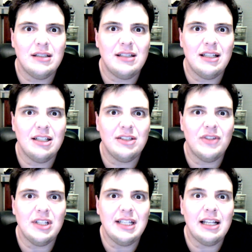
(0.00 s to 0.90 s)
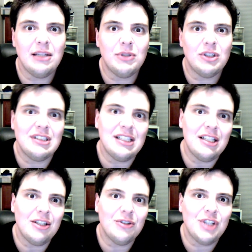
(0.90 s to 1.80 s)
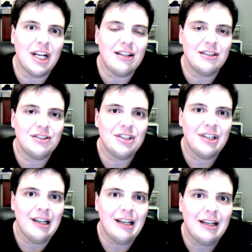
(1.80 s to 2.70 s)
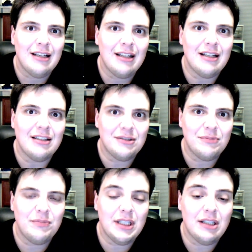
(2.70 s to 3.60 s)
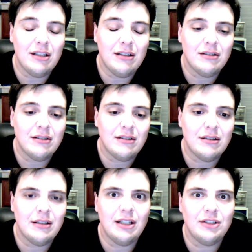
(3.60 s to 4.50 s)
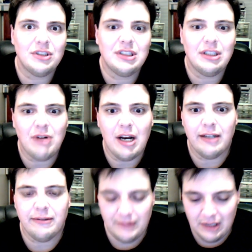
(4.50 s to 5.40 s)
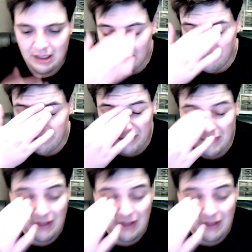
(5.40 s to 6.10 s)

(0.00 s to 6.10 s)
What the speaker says: the end of the Dailyburn CEO challenge, and it's been an interesting ride. I've